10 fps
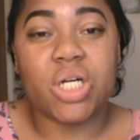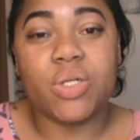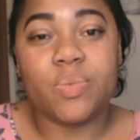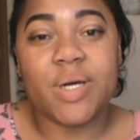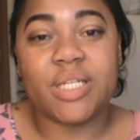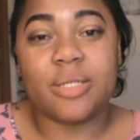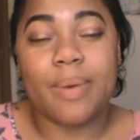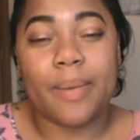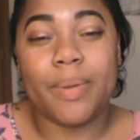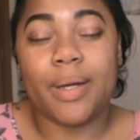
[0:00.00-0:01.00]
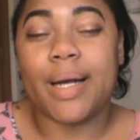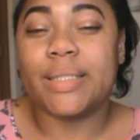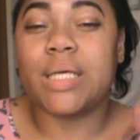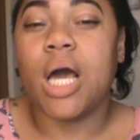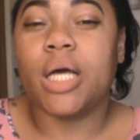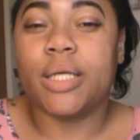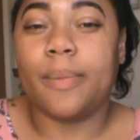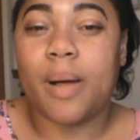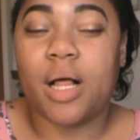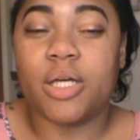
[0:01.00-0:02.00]
Good Witch by Pure Ice
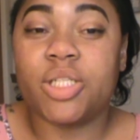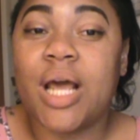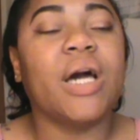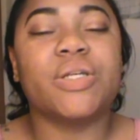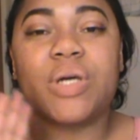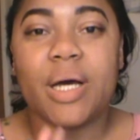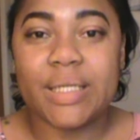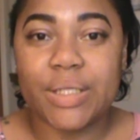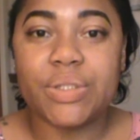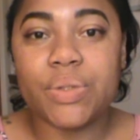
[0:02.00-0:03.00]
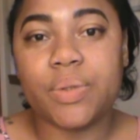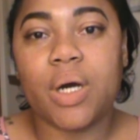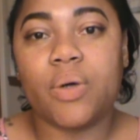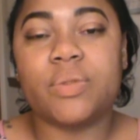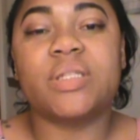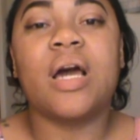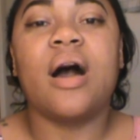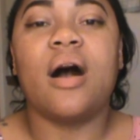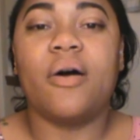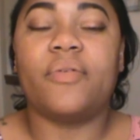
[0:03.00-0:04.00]
nail polish. So I did 2 coats
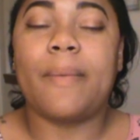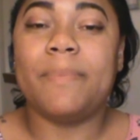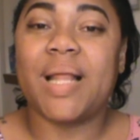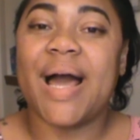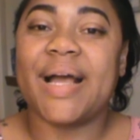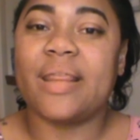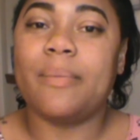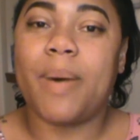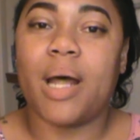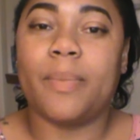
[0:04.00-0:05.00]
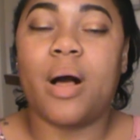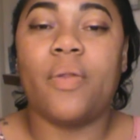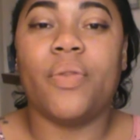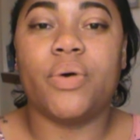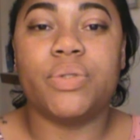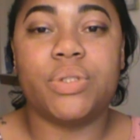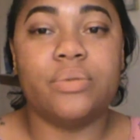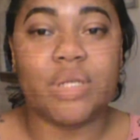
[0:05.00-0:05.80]
of black at the bottom on those 2